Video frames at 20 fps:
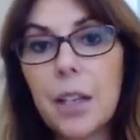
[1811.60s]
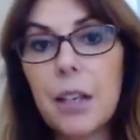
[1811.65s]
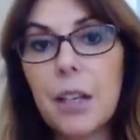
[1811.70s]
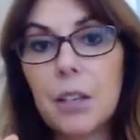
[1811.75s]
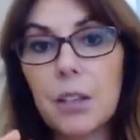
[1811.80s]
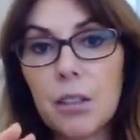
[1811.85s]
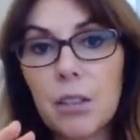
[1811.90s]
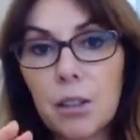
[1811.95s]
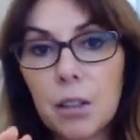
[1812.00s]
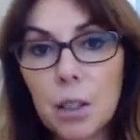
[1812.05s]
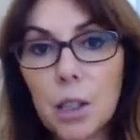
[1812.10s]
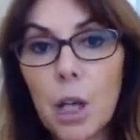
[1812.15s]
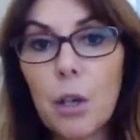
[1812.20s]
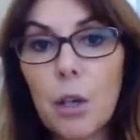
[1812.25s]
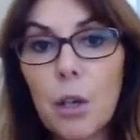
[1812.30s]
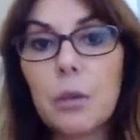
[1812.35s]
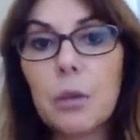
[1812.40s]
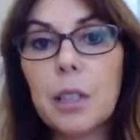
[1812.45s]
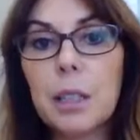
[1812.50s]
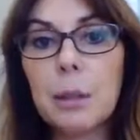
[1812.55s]

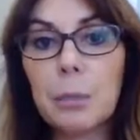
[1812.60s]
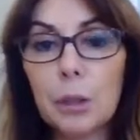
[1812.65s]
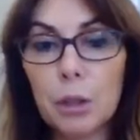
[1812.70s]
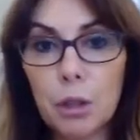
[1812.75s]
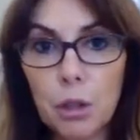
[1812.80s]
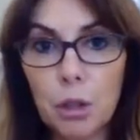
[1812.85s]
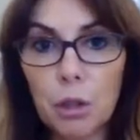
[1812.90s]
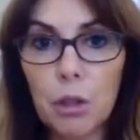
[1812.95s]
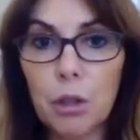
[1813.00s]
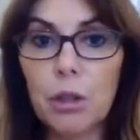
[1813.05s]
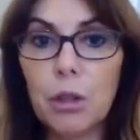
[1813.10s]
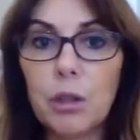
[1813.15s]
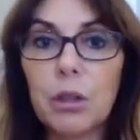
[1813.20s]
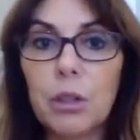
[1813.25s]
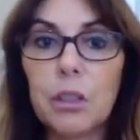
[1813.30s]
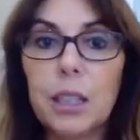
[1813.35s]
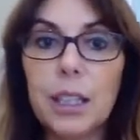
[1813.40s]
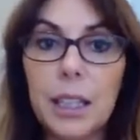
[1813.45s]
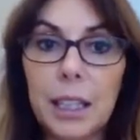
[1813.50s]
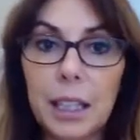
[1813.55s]
slowly but
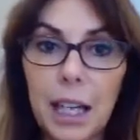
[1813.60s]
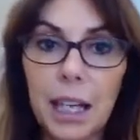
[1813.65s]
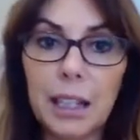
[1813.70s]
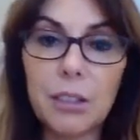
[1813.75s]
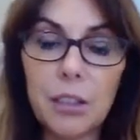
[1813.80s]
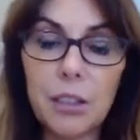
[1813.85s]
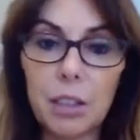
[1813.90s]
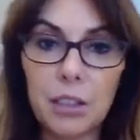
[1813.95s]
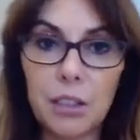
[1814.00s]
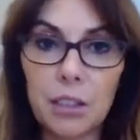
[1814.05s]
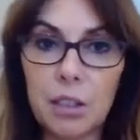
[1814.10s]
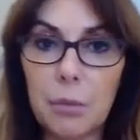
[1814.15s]
surely catches